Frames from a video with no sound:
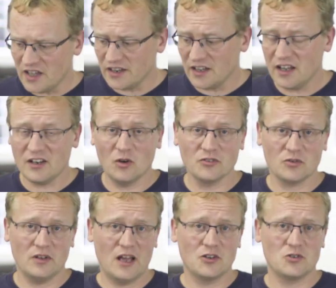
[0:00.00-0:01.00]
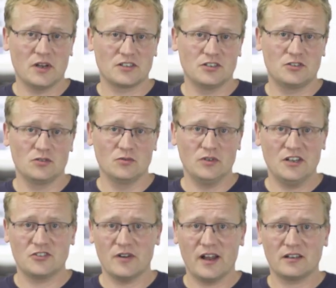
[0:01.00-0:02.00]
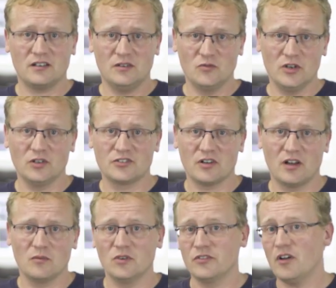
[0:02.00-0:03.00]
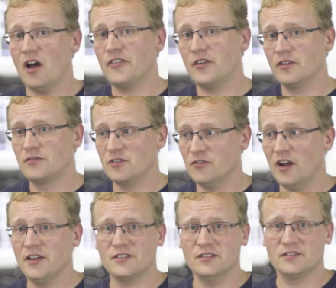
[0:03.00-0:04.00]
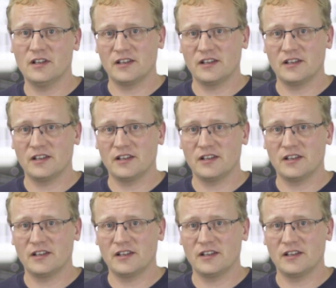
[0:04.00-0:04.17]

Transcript: And it, it also allows you actually to interact in real time with other devices.